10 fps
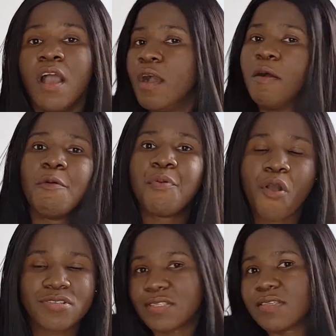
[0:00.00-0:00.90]
But
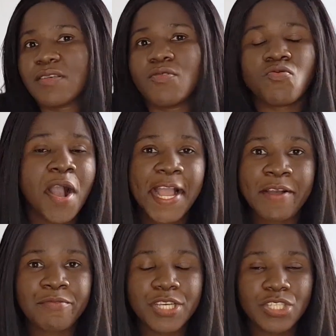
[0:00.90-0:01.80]
what can
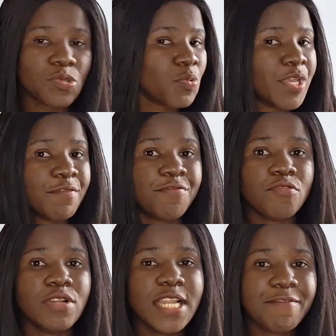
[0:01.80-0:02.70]
we do? If you
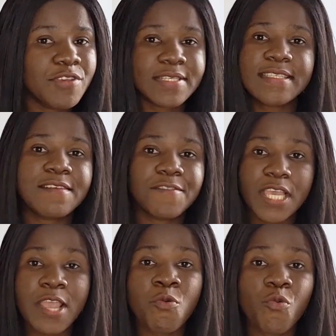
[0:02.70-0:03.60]
leave your CV
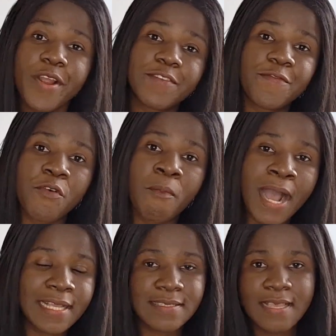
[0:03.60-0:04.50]
in Word format,
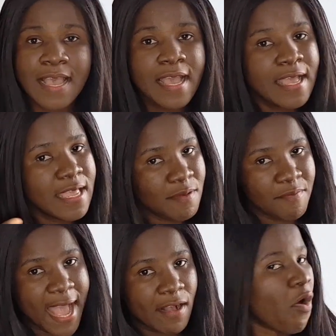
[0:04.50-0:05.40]
it might
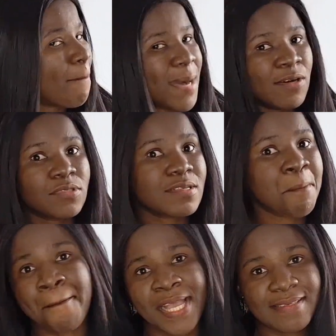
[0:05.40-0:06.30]
come out
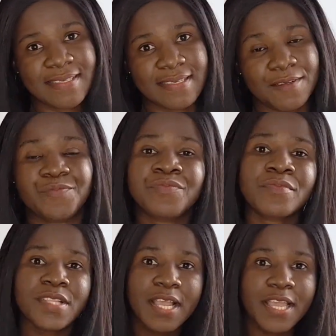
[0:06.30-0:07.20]
messy.
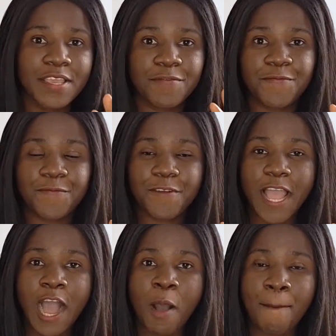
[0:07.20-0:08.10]
If
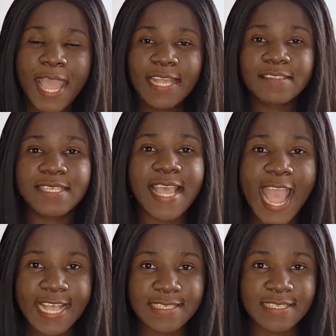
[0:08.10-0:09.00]

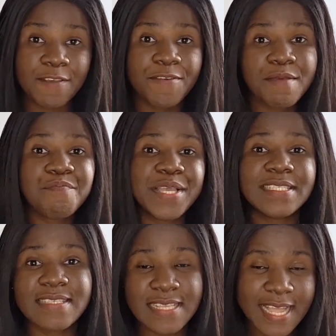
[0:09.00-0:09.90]
ATS, if it beats
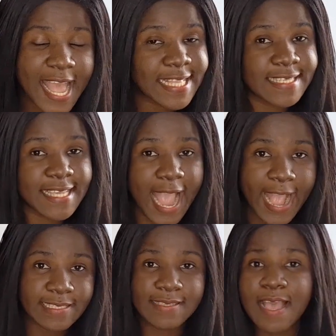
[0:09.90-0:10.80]
the
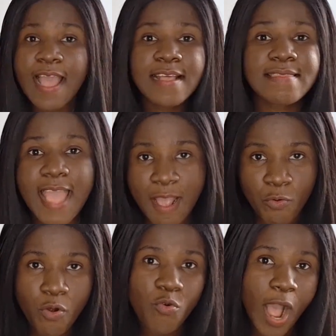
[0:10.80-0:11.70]
ATS, then what
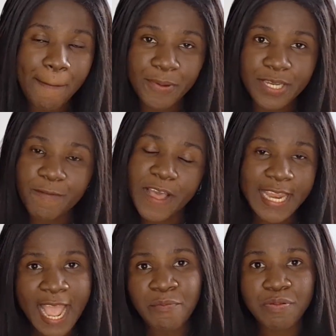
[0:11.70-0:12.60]
will happen if an
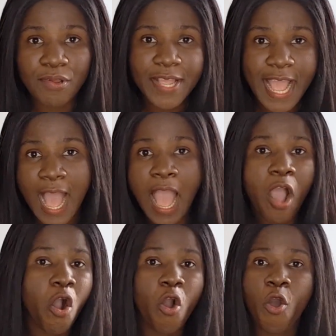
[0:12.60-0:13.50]
employer
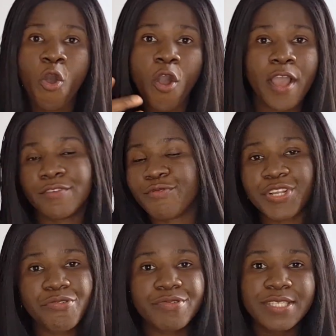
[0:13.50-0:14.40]
or a
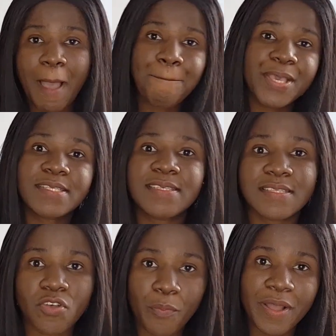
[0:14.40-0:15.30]
recruiter picks it
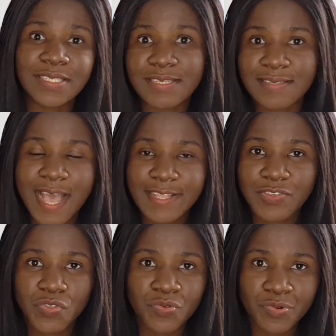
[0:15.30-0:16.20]
up and decides to
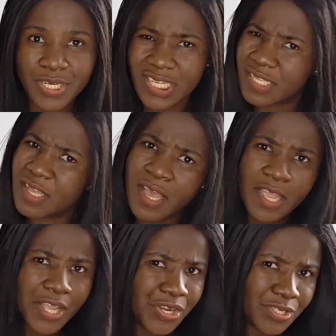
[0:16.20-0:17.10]
read it? It
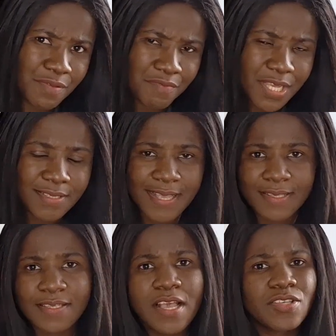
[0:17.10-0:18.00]
doesn't make sense.
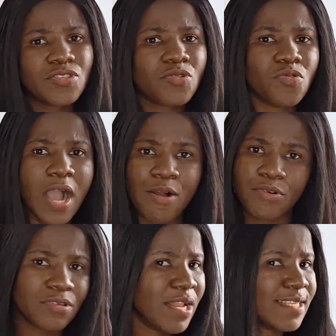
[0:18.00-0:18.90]
So I would
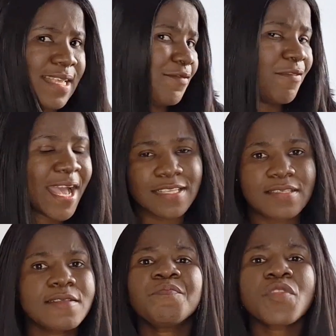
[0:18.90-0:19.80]
always advise,
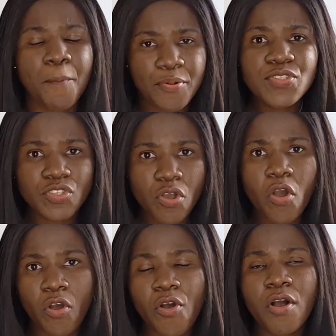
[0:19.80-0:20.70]
put
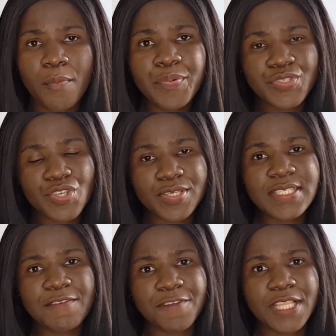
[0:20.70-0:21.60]
your
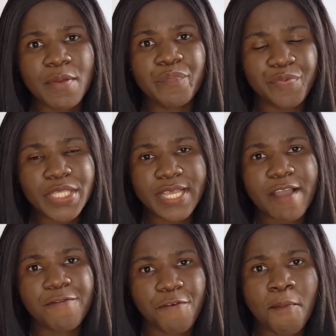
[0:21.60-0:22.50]
CV in a PDF
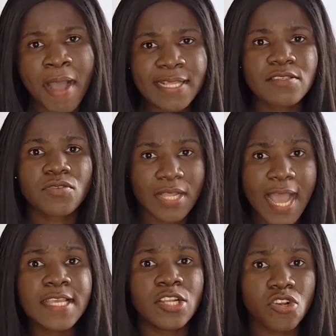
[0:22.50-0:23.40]
format so that it
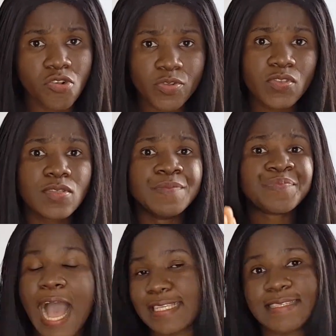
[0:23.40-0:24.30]
looks
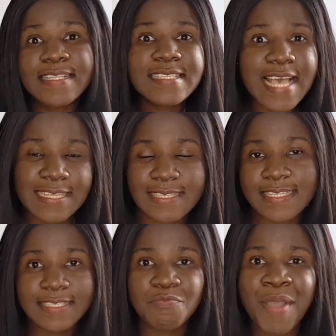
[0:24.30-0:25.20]
as neat as it's
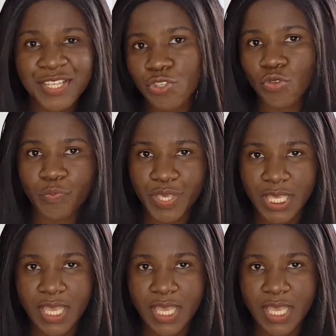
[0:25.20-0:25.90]
meant to be.